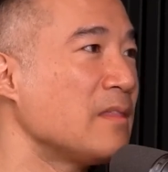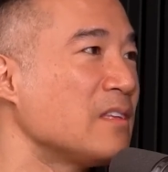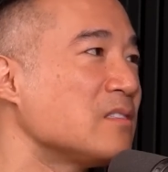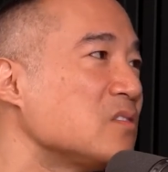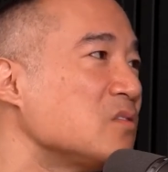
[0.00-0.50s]

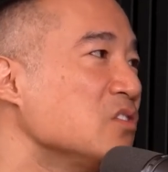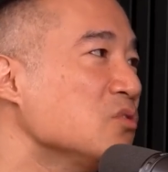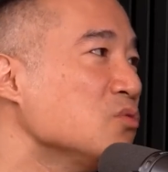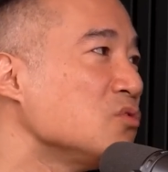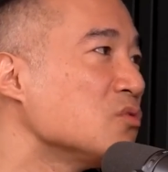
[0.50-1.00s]
And this is
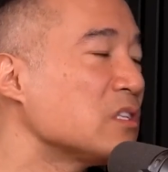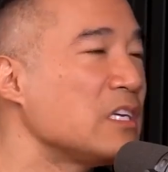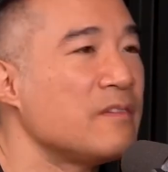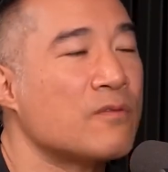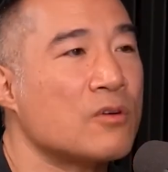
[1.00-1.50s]

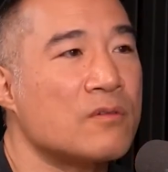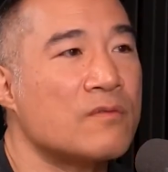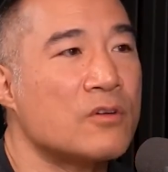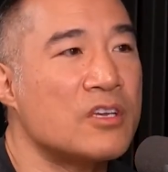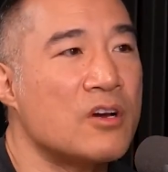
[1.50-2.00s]
usually for,
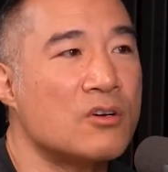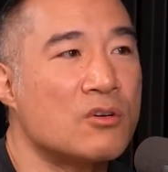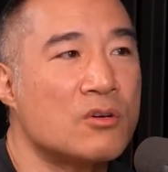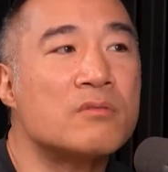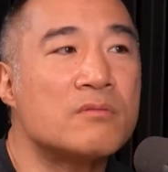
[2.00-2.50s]
for
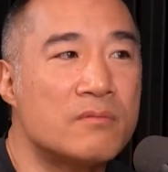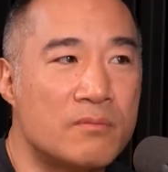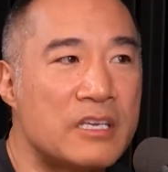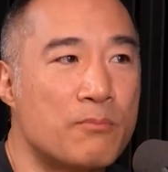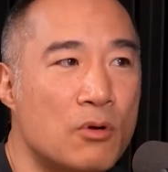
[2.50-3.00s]
younger
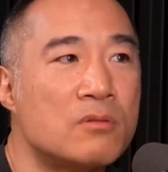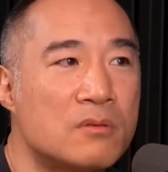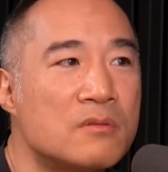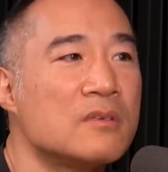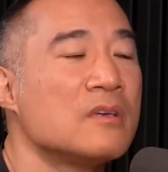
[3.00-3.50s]

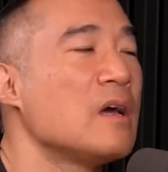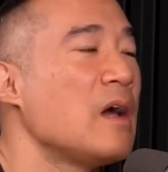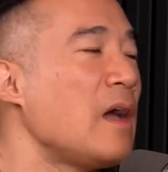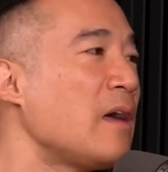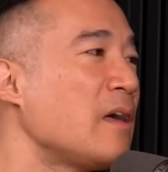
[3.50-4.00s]
people.
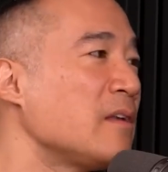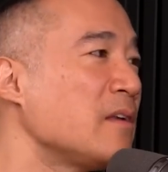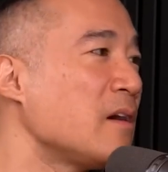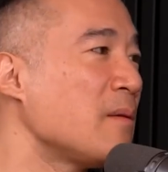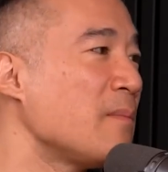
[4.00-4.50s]

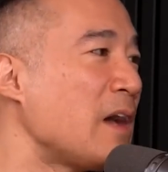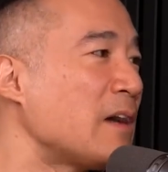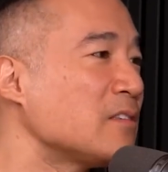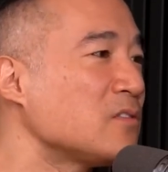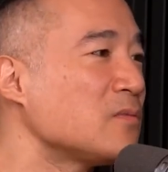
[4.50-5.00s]
And um,
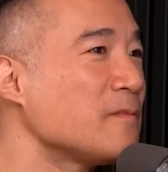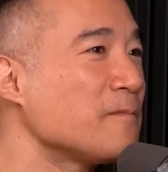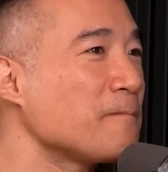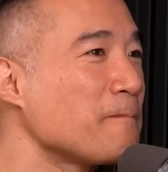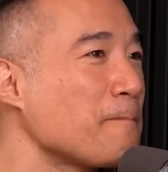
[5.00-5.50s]
as What's
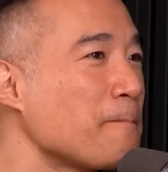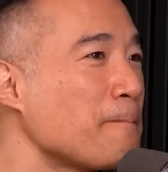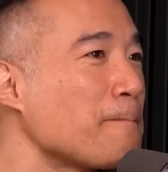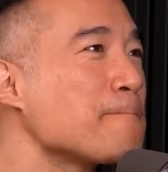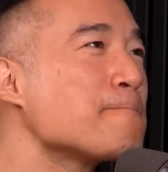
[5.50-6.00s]
younger
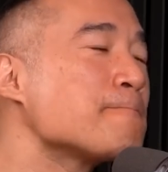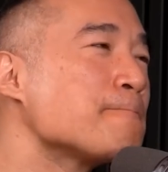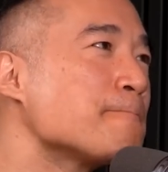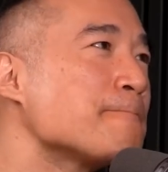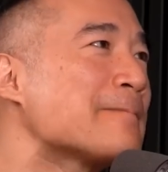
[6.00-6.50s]
people, under
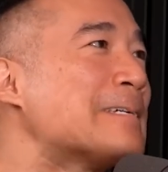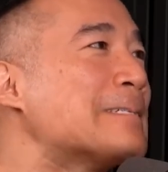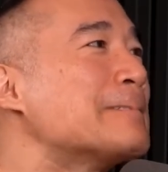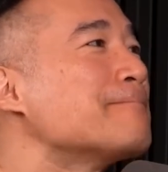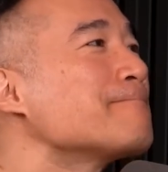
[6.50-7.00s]
the age of
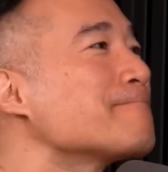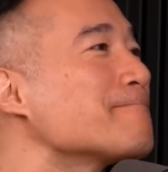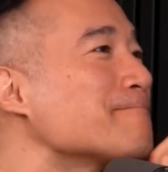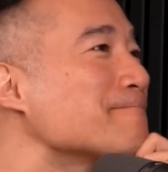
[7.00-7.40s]
fifty?